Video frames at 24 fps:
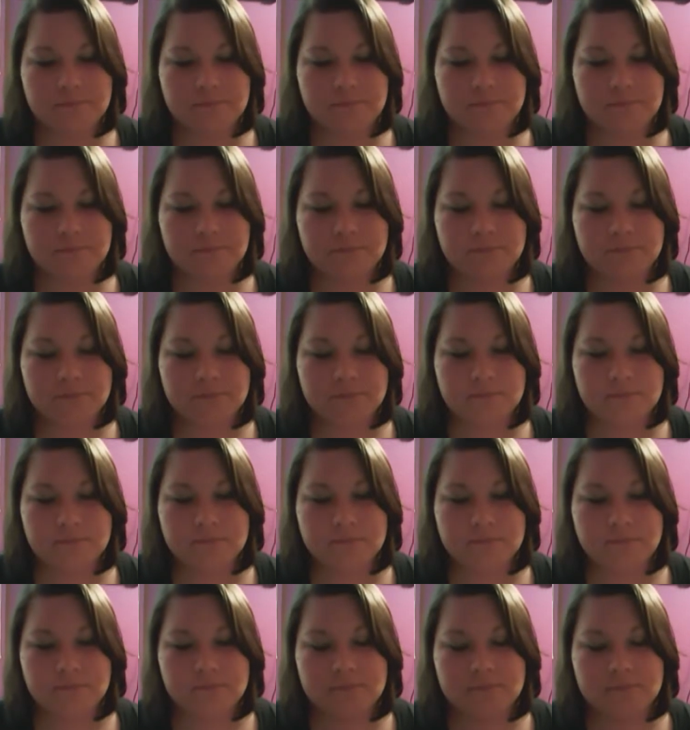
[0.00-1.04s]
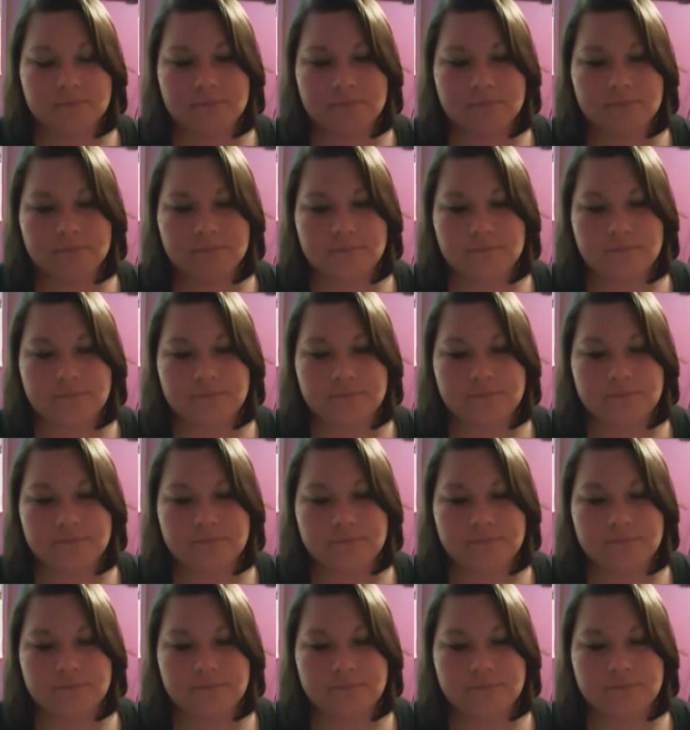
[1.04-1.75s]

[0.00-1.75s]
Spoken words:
(no one is talking)